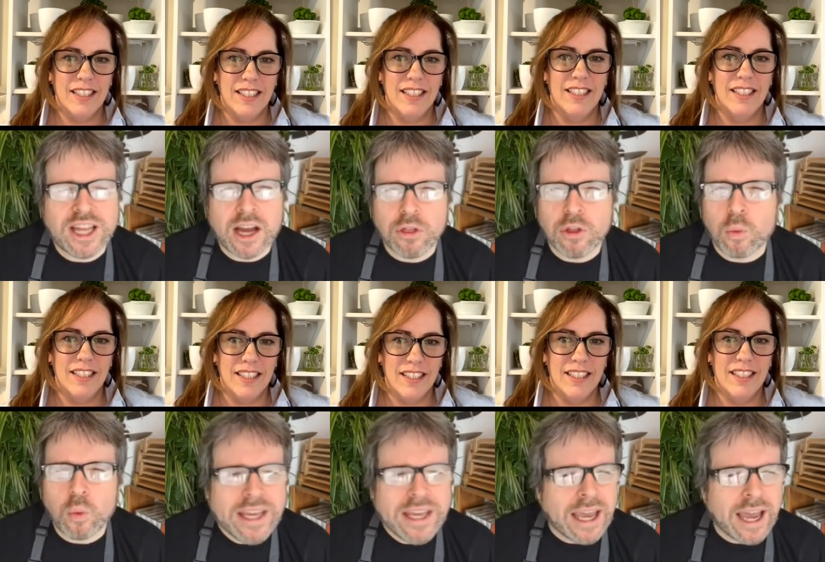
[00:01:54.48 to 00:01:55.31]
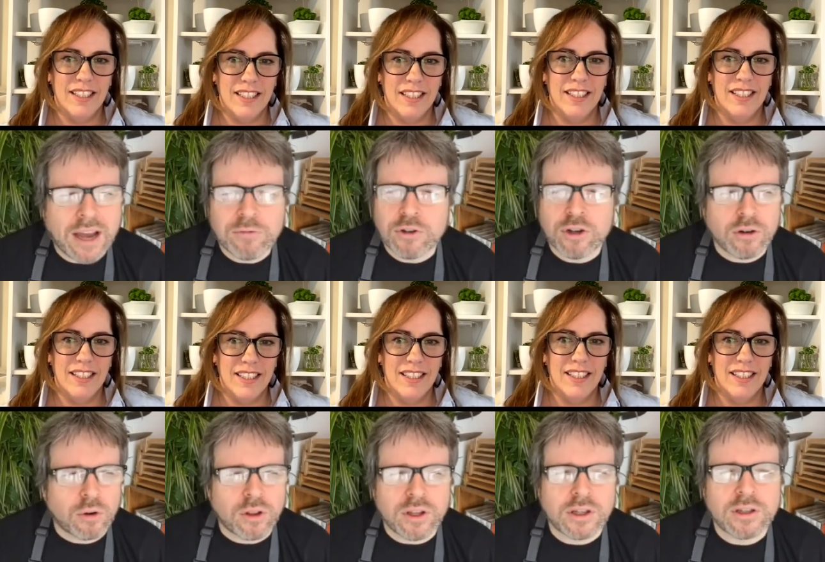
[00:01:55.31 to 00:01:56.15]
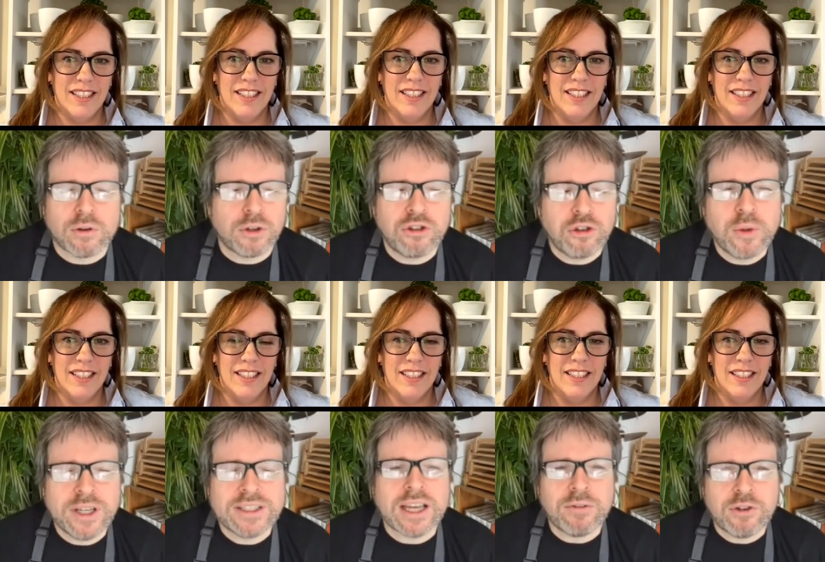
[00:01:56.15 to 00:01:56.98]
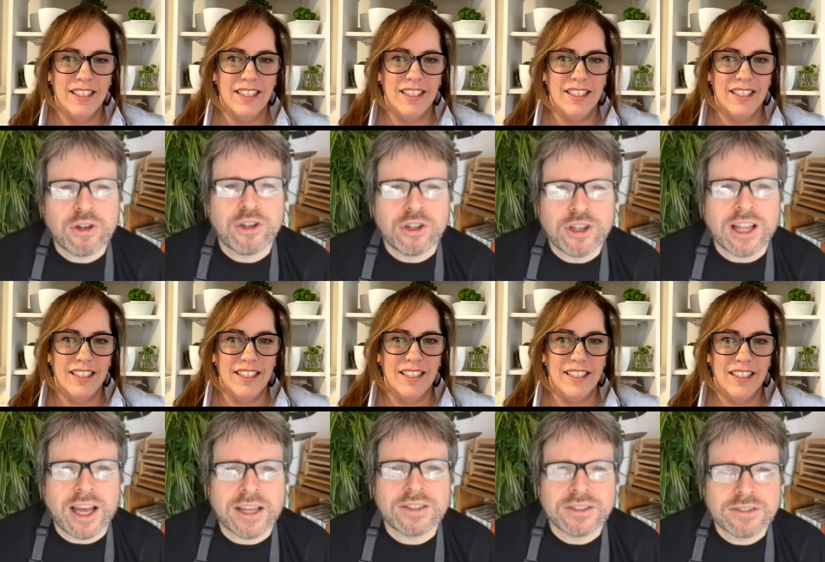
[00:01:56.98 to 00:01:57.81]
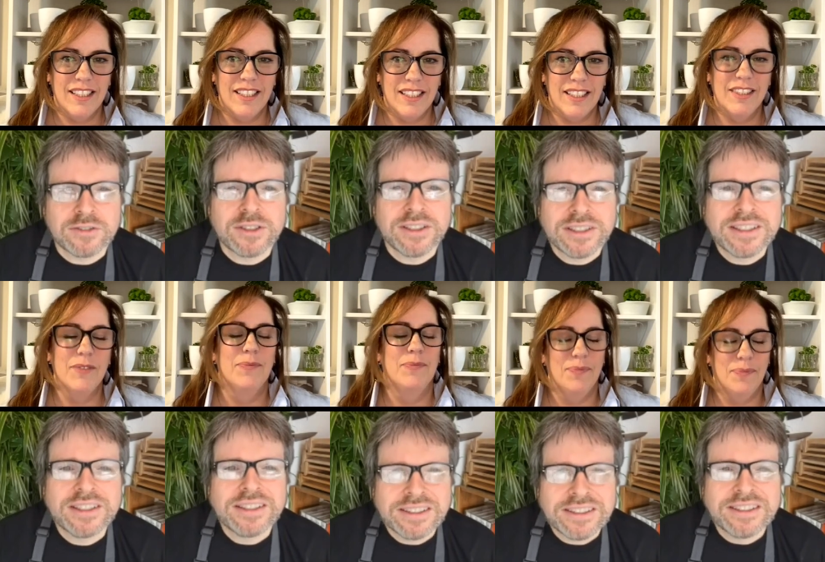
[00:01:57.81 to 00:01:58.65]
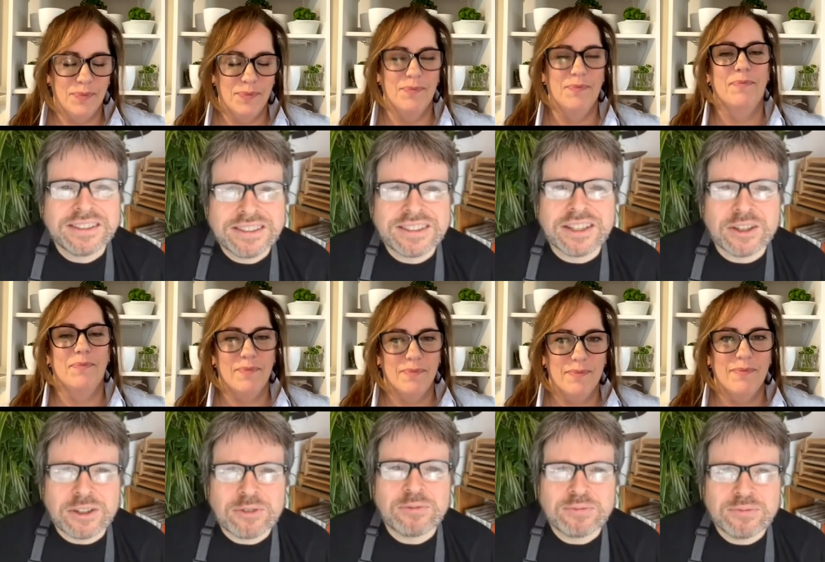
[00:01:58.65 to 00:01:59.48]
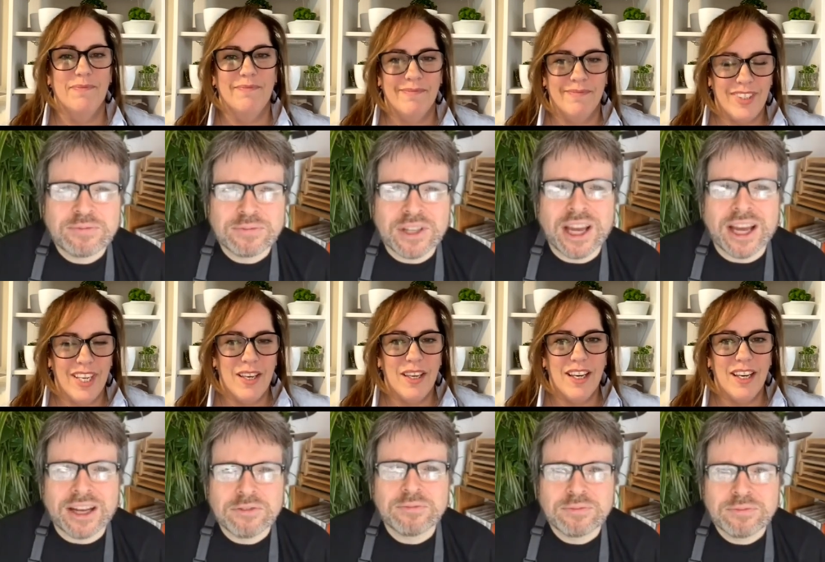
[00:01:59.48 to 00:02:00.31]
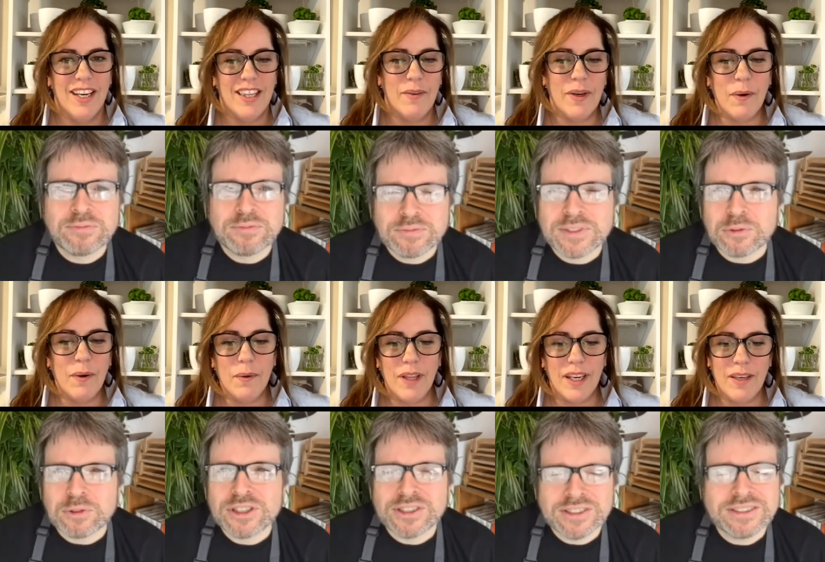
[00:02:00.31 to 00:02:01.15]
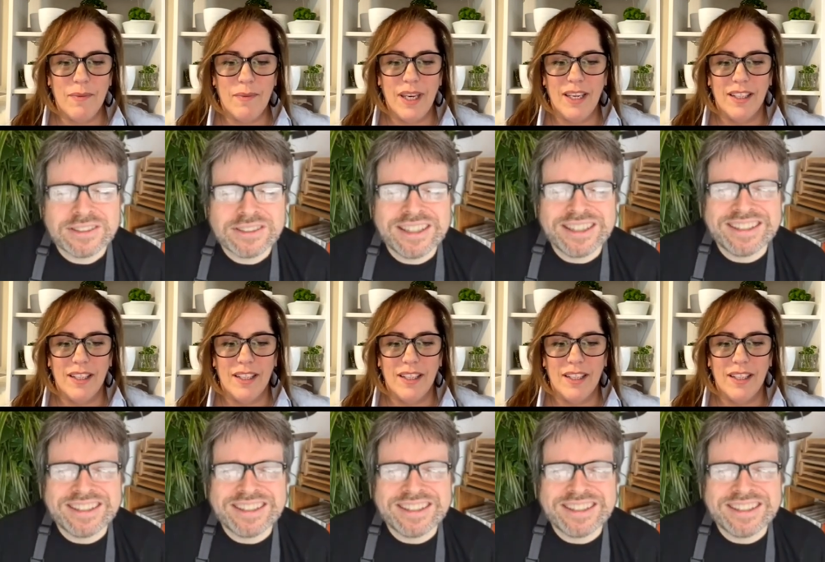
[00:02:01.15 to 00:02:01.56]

Speaker 1: down the week after or the or two weeks after your class. So yeah.
Speaker 2: There we go. Was, Lucky me.